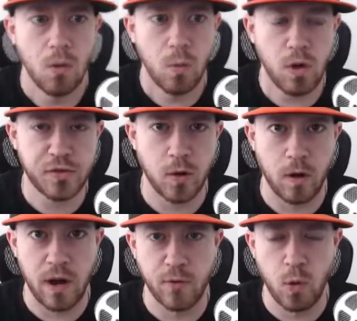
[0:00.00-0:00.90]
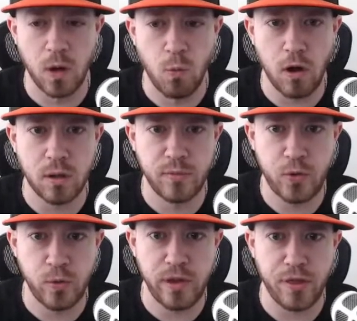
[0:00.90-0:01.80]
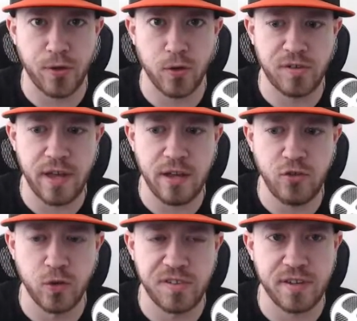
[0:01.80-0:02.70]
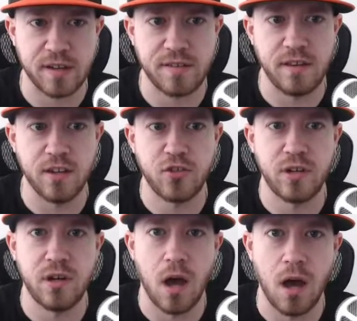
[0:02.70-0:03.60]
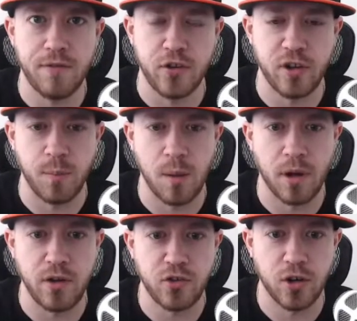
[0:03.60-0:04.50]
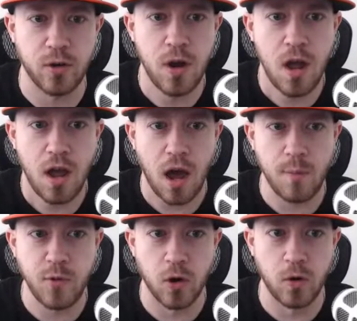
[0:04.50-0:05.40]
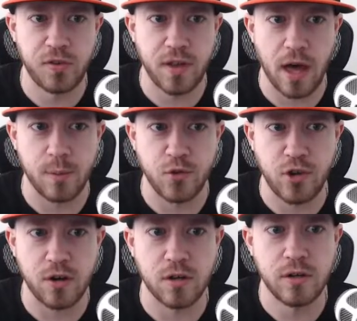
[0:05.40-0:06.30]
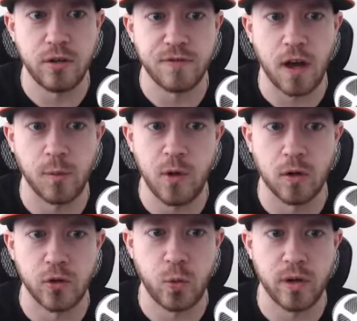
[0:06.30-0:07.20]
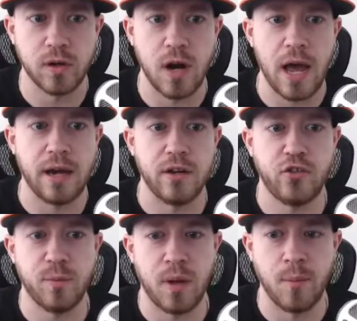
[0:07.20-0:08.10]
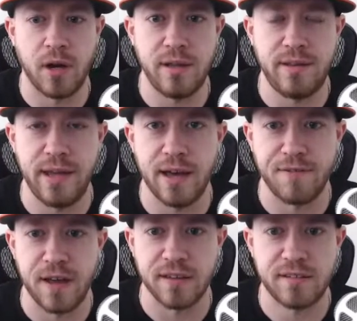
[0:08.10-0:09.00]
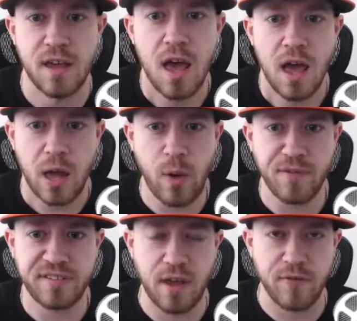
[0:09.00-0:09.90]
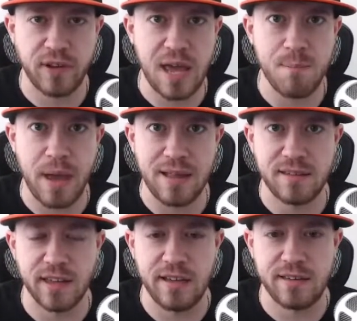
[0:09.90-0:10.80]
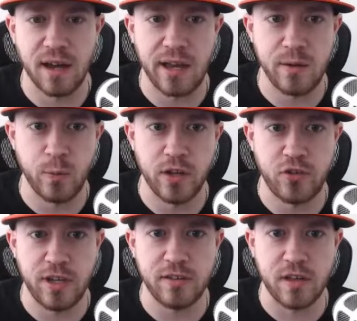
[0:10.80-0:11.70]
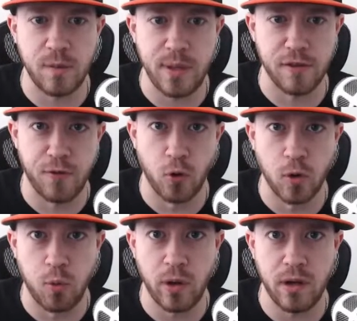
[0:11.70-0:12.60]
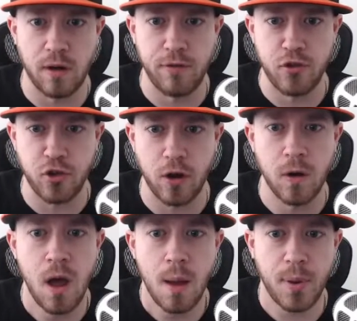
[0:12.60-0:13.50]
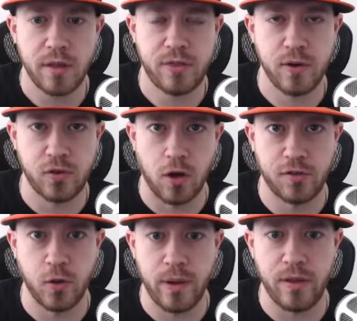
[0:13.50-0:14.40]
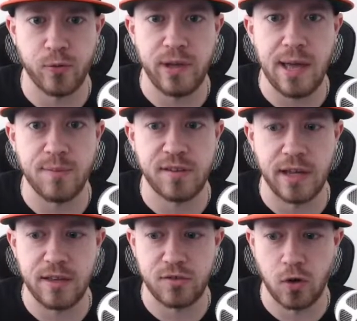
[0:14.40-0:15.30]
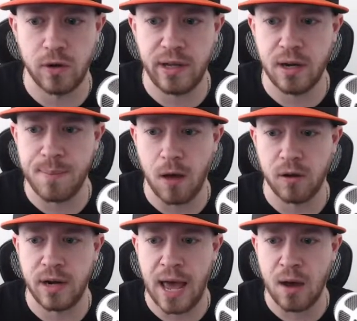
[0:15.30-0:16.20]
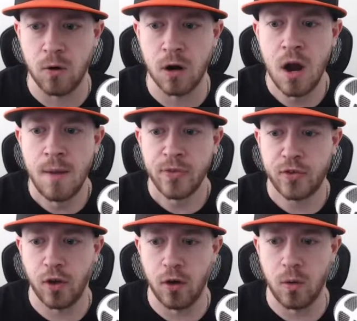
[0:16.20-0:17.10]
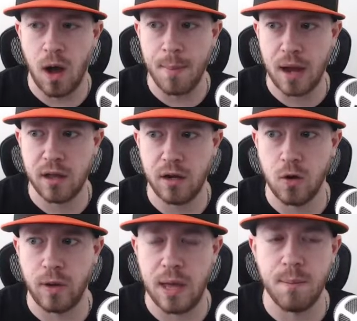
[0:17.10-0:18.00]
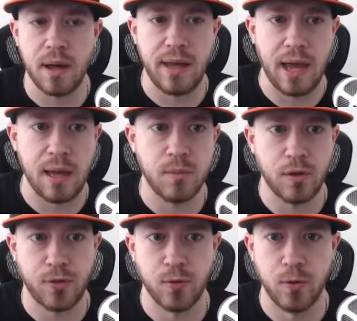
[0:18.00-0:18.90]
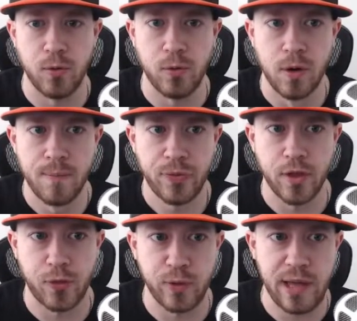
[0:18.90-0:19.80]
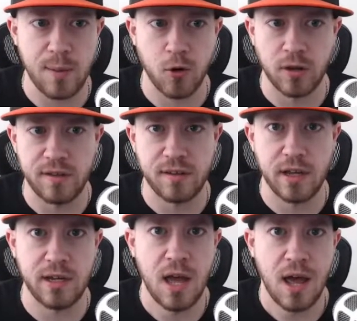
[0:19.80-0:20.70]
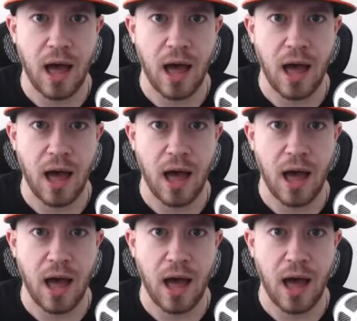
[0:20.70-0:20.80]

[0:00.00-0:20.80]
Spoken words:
What's going on, everyone? Welcome to the Thursday, June 6th edition of the Ship My Money Show. I'm your host, Adam Scherer. You can follow me on Twitter at ShipMyMoney DFS. And we have a 7-game main slate tonight, which is going to be the focal point of the show. But there is also a 3-game slate starting in about an hour. So I'm not going to go game by game through the 3-game early slate.